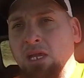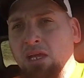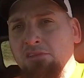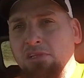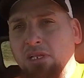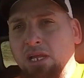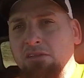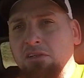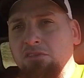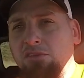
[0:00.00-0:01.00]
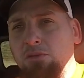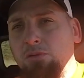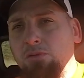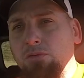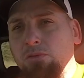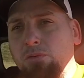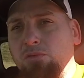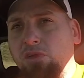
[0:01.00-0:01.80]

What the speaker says: has elected to